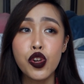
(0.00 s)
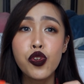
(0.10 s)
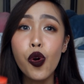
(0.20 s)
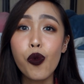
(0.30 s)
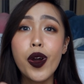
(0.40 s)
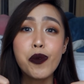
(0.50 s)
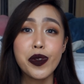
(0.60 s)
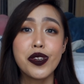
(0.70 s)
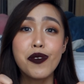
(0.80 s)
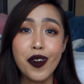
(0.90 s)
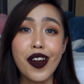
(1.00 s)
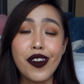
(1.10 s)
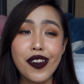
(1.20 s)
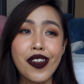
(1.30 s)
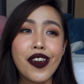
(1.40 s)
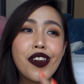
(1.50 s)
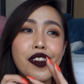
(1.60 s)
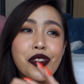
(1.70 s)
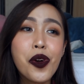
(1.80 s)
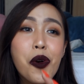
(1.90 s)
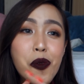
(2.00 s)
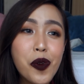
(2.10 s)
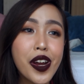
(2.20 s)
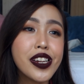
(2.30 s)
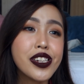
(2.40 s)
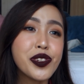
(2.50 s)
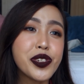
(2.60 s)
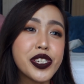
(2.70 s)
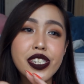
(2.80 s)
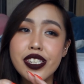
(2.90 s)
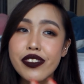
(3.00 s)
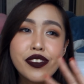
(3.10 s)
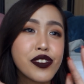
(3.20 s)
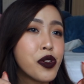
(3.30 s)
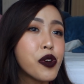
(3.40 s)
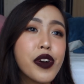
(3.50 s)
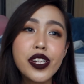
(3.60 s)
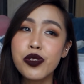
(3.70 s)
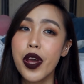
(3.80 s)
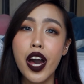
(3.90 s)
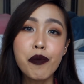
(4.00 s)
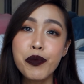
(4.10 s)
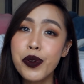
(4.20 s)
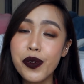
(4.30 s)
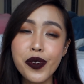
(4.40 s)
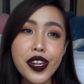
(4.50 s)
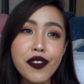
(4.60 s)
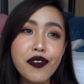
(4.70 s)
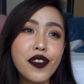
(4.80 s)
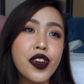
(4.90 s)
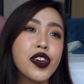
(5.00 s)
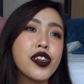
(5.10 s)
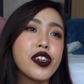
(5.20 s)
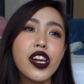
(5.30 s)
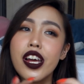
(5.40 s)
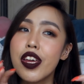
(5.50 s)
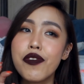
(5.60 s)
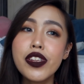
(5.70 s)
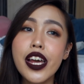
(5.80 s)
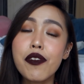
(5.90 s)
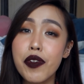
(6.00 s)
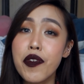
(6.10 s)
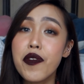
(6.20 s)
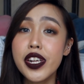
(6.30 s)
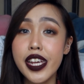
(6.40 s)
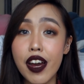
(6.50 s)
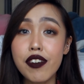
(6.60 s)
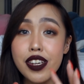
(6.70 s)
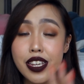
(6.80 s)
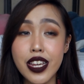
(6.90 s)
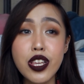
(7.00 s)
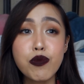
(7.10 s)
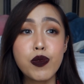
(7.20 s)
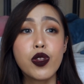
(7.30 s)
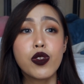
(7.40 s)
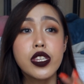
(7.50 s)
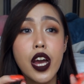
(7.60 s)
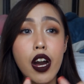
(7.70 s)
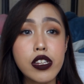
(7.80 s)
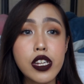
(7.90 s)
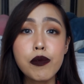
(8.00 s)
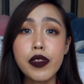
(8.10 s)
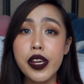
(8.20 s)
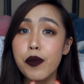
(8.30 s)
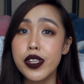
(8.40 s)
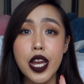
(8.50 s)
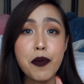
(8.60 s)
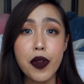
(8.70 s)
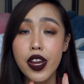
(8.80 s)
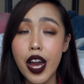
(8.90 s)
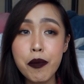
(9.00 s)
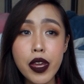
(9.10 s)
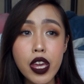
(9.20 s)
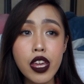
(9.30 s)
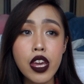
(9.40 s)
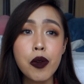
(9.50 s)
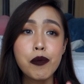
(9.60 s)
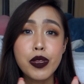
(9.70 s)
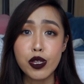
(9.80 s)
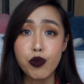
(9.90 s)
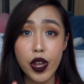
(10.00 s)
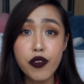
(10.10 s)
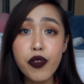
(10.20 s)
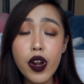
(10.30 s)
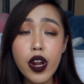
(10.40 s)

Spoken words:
no one was around. No one no one to help you with. Even like when we want to get our keys, we need to tell them like what time we're coming, please wait for